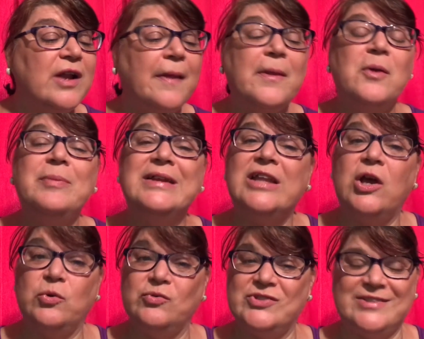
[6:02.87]
on their
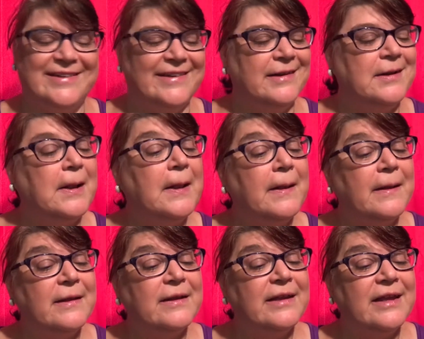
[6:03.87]
pillows.
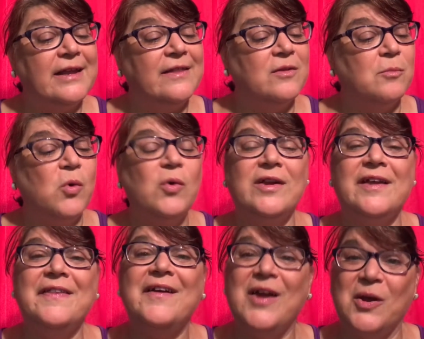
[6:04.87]
In the
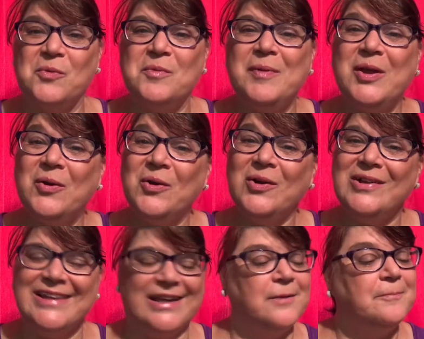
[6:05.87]
morning, their hair would be
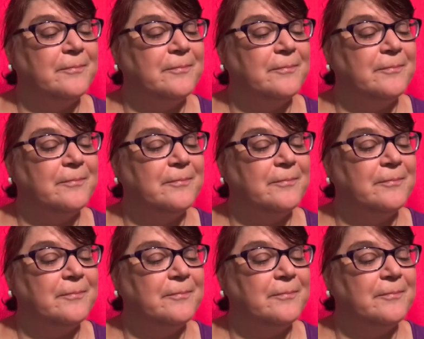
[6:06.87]
curly.